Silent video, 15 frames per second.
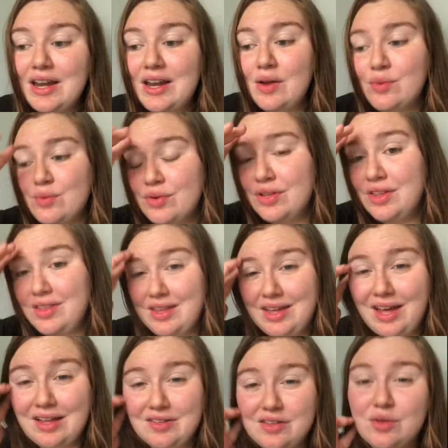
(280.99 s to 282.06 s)
And I really think it
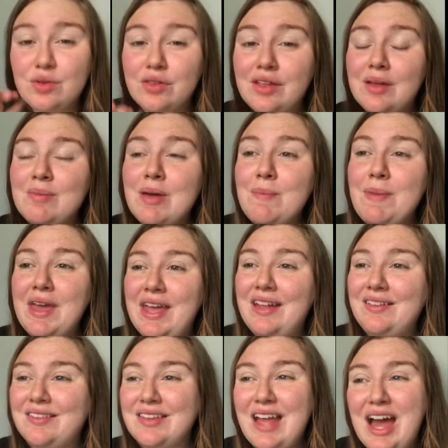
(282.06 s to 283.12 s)
has to do with ligament
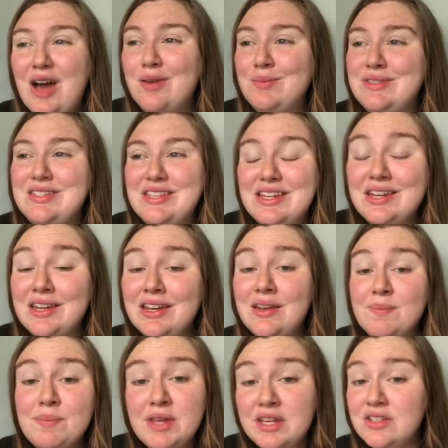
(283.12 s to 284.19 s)
pains and how I'm sitting
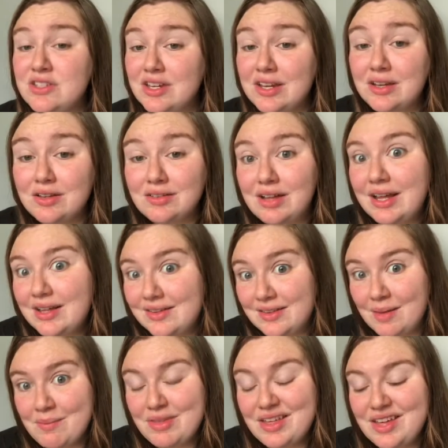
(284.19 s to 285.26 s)
and pinching, like,
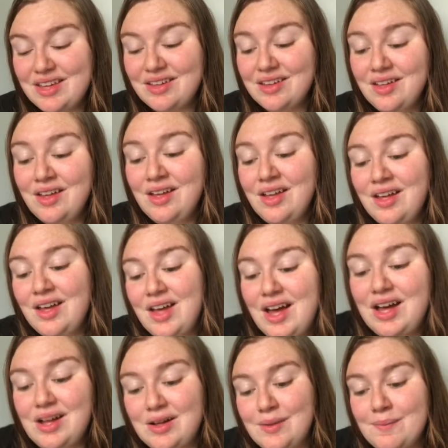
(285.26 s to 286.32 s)
something.
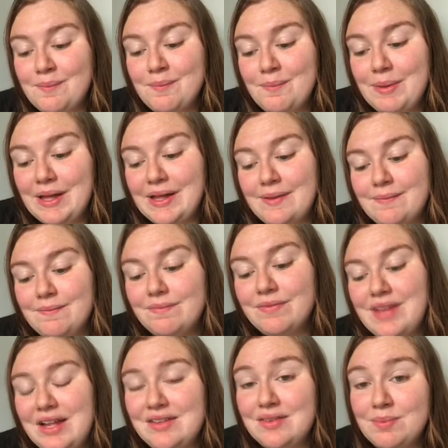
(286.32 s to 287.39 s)
But
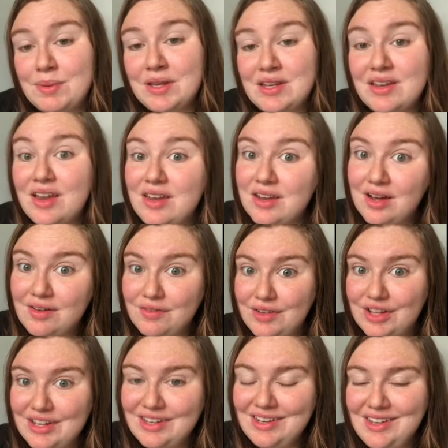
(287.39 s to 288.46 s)
that's been not
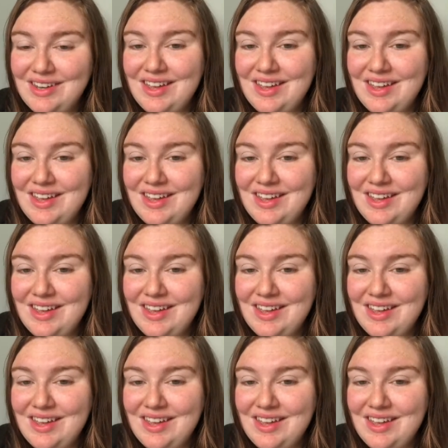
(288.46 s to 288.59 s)
fun.